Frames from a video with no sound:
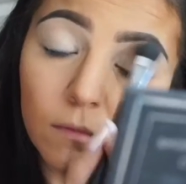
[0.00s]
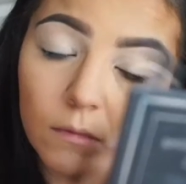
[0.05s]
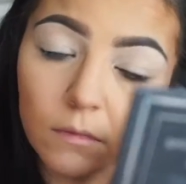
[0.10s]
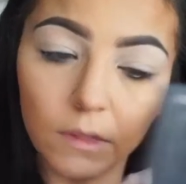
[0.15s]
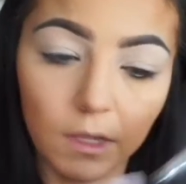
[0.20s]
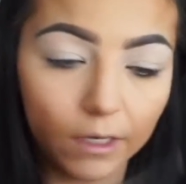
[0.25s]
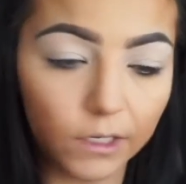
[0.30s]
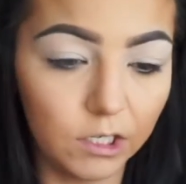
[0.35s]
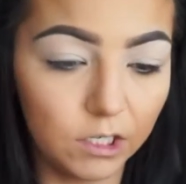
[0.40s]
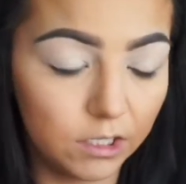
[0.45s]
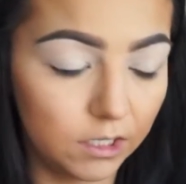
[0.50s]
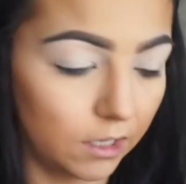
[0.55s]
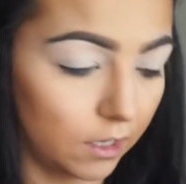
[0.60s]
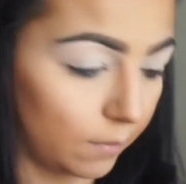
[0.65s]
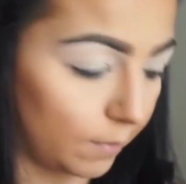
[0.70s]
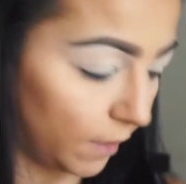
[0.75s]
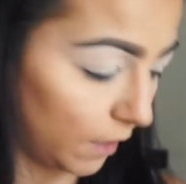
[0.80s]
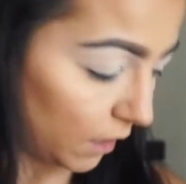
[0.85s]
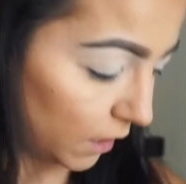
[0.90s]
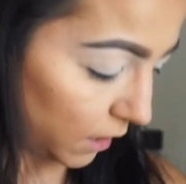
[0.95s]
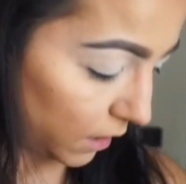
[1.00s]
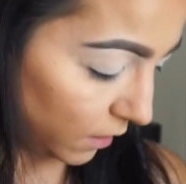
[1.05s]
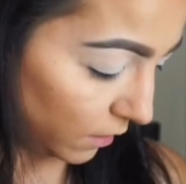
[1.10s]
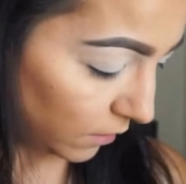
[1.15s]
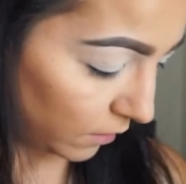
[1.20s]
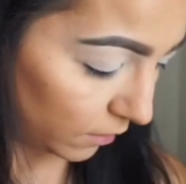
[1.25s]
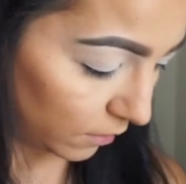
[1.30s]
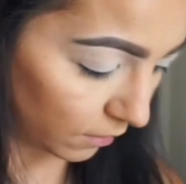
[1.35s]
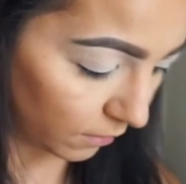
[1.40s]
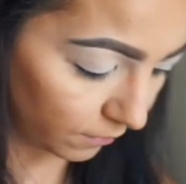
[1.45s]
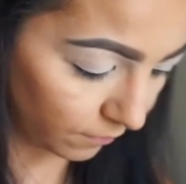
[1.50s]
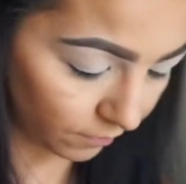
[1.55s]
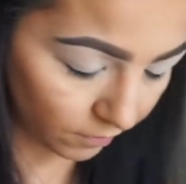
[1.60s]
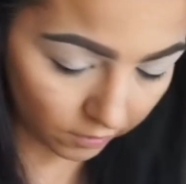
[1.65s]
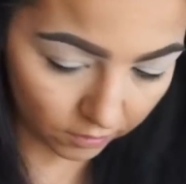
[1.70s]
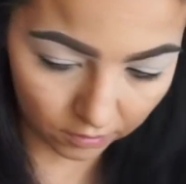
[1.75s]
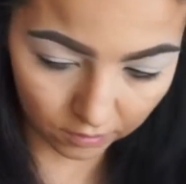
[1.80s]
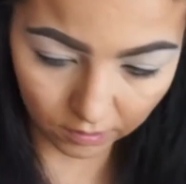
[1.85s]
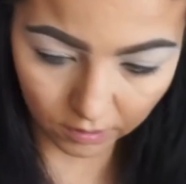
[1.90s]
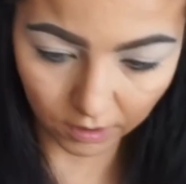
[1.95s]
That's just going to make it easier
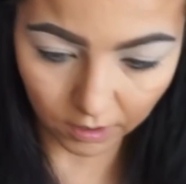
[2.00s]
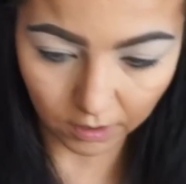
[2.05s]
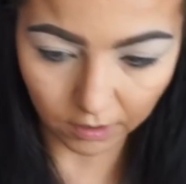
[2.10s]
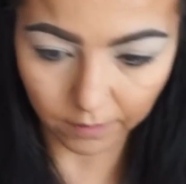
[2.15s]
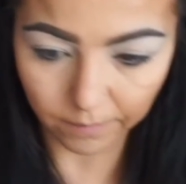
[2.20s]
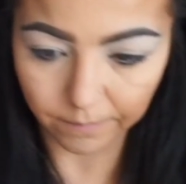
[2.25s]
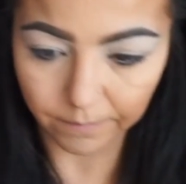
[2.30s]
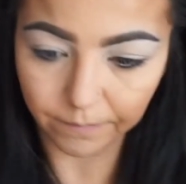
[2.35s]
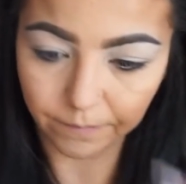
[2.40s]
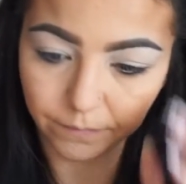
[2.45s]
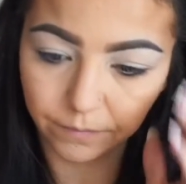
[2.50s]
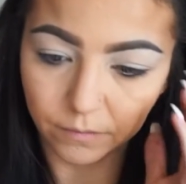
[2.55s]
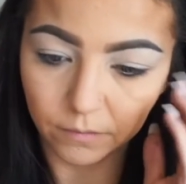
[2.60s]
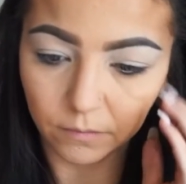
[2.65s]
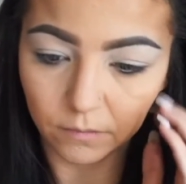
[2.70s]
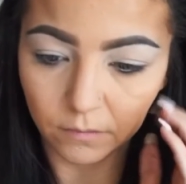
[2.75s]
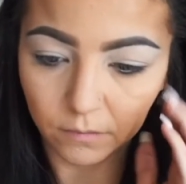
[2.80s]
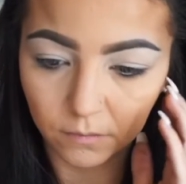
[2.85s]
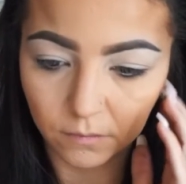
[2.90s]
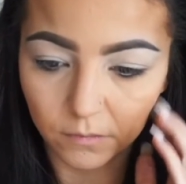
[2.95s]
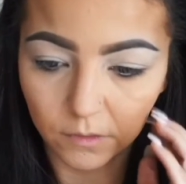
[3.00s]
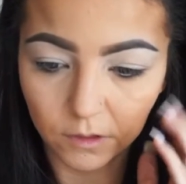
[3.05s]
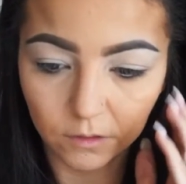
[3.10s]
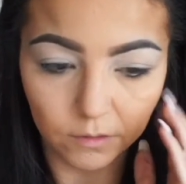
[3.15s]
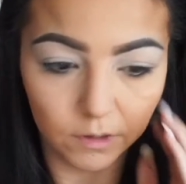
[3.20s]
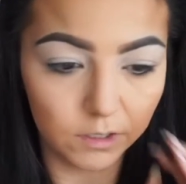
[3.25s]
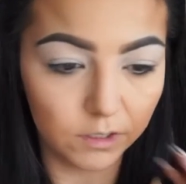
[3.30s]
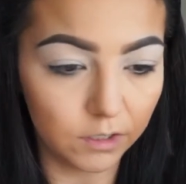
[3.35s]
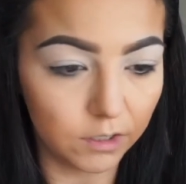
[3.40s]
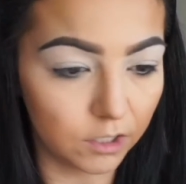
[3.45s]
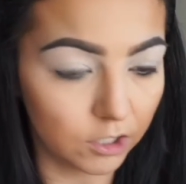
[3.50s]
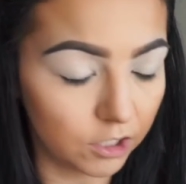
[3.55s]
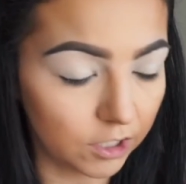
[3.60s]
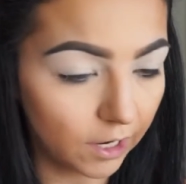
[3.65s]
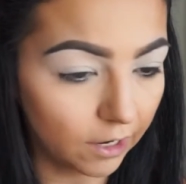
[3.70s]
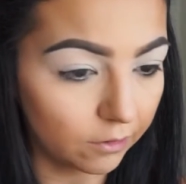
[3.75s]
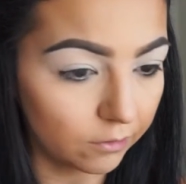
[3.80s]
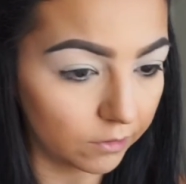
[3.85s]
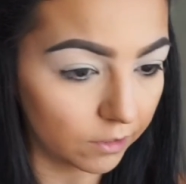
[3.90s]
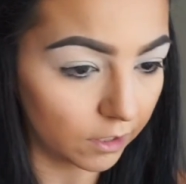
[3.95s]
for the rest of the
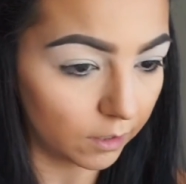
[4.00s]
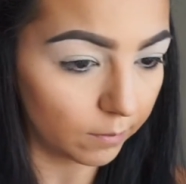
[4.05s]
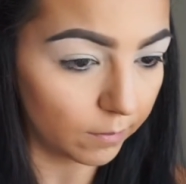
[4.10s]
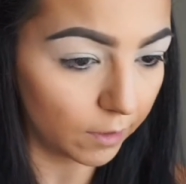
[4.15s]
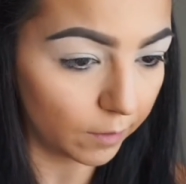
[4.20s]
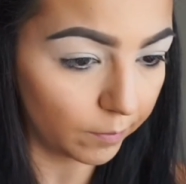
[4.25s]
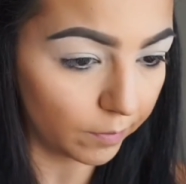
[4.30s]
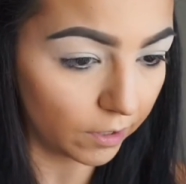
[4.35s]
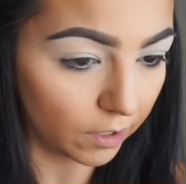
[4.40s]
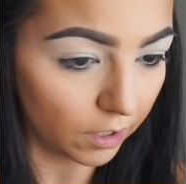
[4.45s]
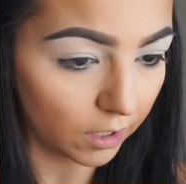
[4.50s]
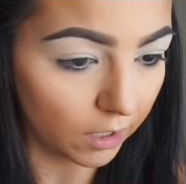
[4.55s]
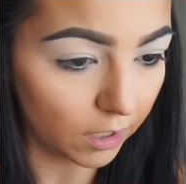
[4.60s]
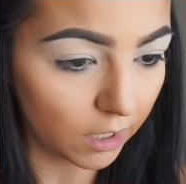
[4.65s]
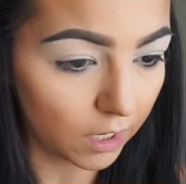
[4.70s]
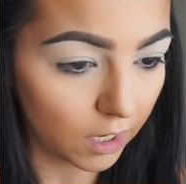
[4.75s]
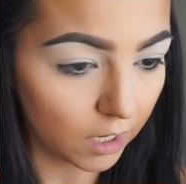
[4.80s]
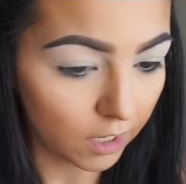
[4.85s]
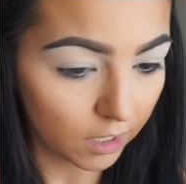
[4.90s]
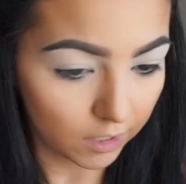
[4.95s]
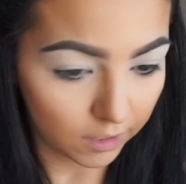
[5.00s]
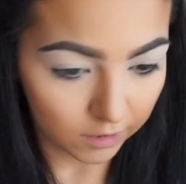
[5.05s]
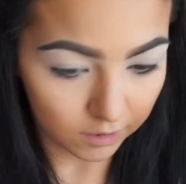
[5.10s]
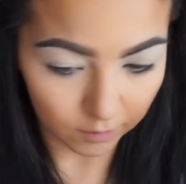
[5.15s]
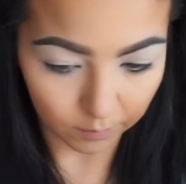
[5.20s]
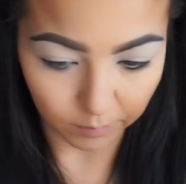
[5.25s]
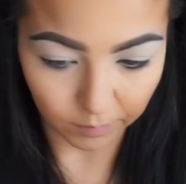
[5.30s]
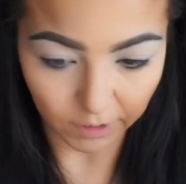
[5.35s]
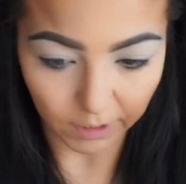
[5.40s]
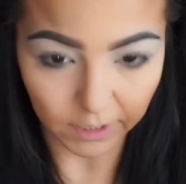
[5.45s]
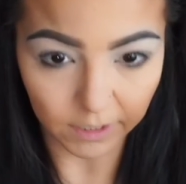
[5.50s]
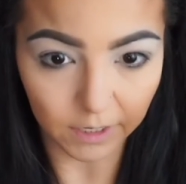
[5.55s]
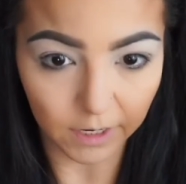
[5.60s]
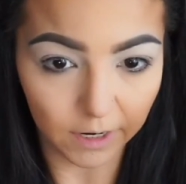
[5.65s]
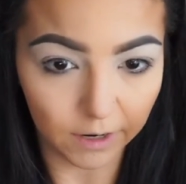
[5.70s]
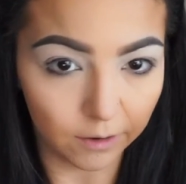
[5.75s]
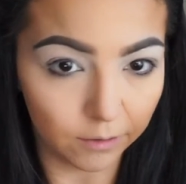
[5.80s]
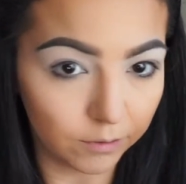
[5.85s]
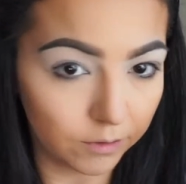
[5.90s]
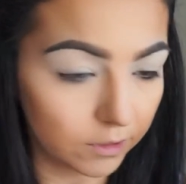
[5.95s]
shadows that I'm going to put on to blend
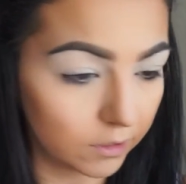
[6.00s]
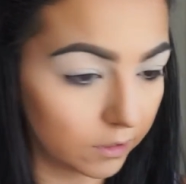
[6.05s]
out.